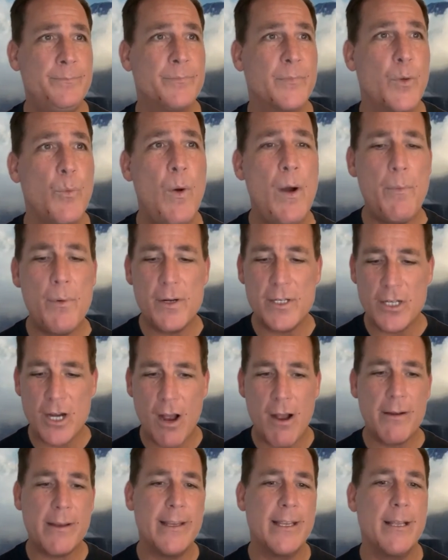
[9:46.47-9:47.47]
What we're
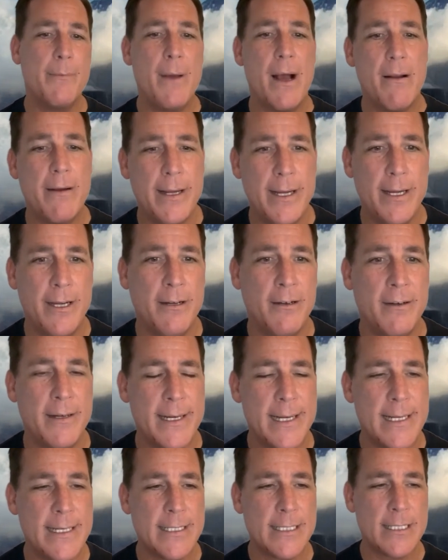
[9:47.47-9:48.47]
talking about here
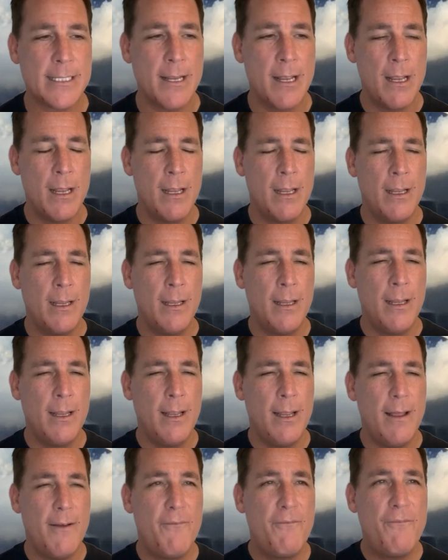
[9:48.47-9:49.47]
is
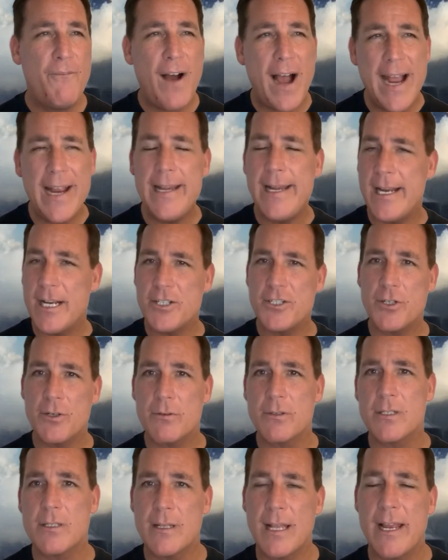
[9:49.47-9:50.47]
financial
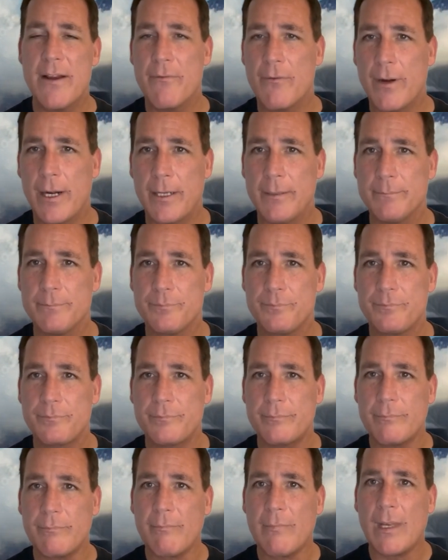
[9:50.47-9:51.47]
slavery
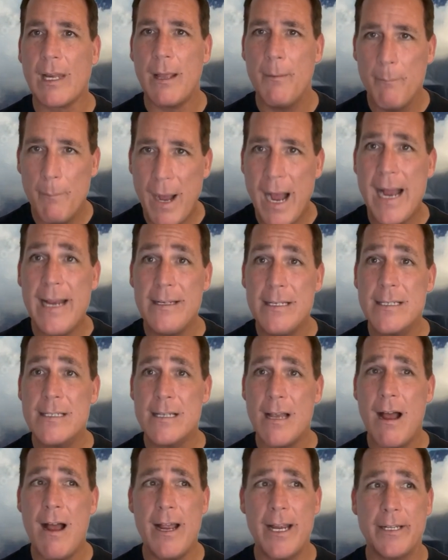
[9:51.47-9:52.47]
by
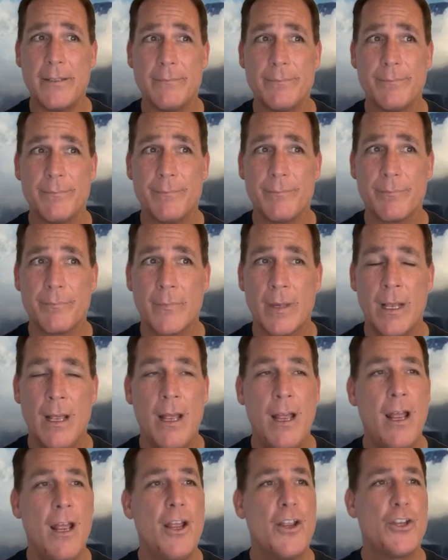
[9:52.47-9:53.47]
design.
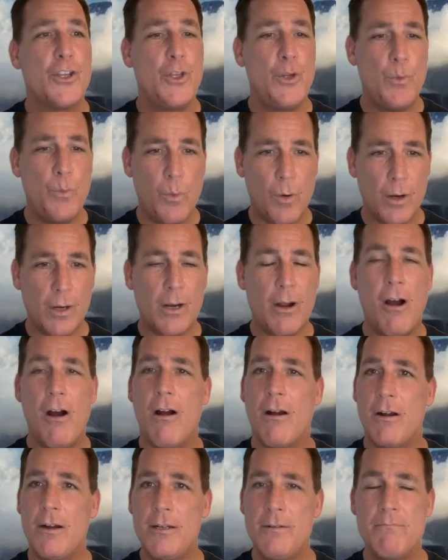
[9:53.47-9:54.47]
You work
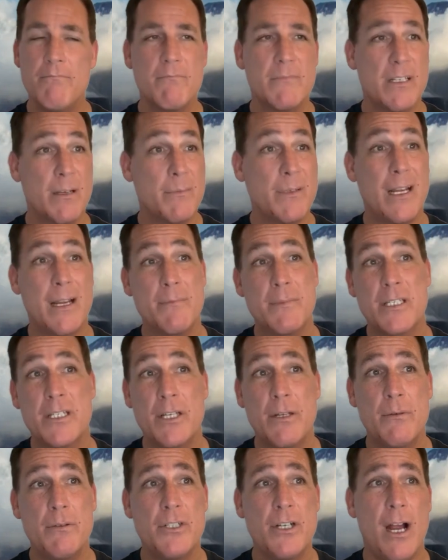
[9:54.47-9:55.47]
hard, sometimes
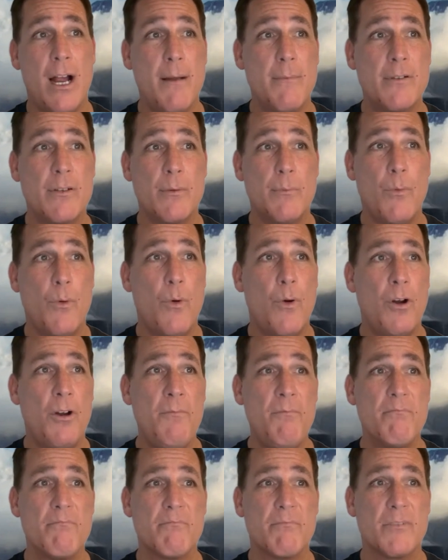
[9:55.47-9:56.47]
2 jobs or more.
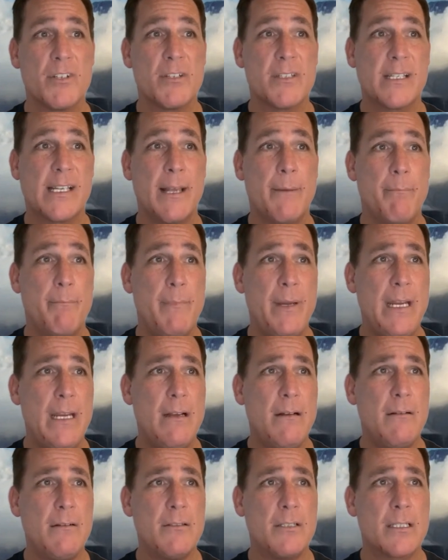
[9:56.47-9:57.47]
You skip
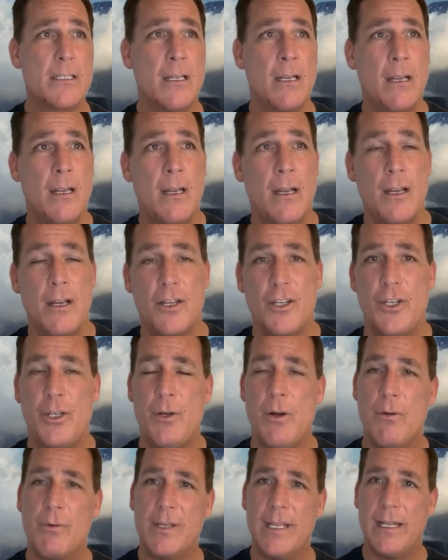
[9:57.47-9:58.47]
meals, you
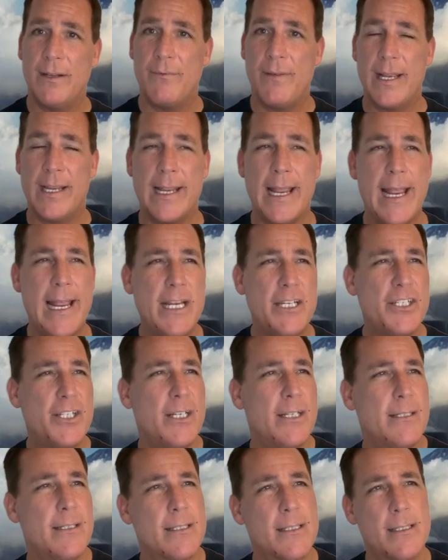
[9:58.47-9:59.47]
don't get
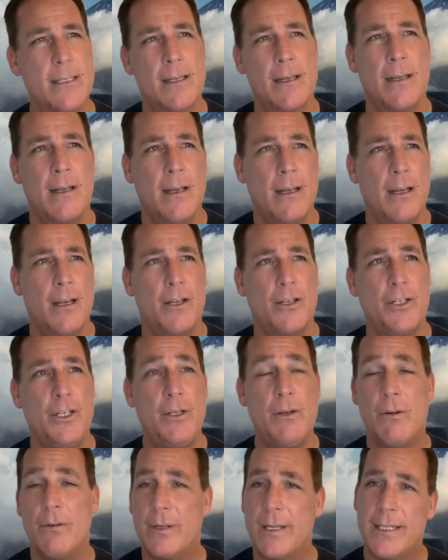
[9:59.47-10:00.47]
vacations, you
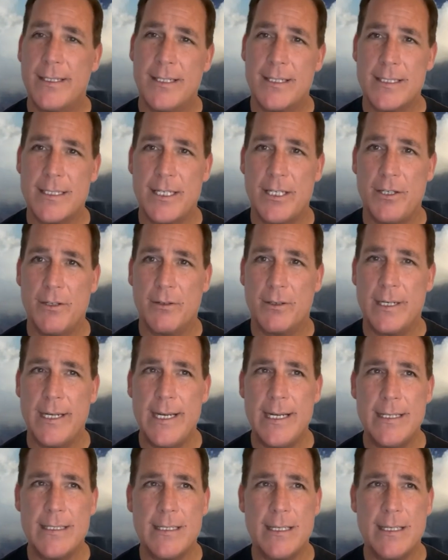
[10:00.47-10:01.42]
don't get to see your kids